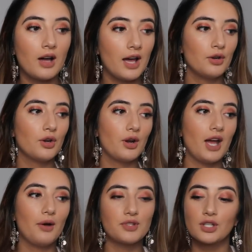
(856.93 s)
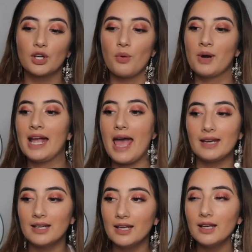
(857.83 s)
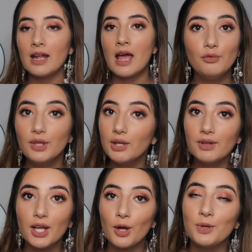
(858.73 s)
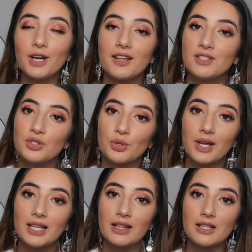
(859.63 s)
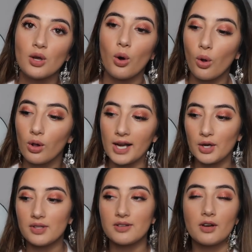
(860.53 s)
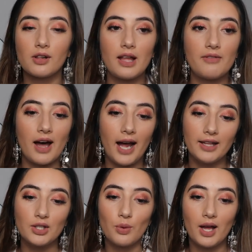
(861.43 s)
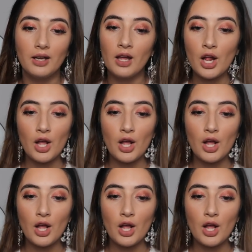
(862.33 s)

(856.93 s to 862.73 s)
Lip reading: I don't know how it's going to go when I edit it. I really, really hope you guys enjoyed this haul. I know it's not on a Love Island one.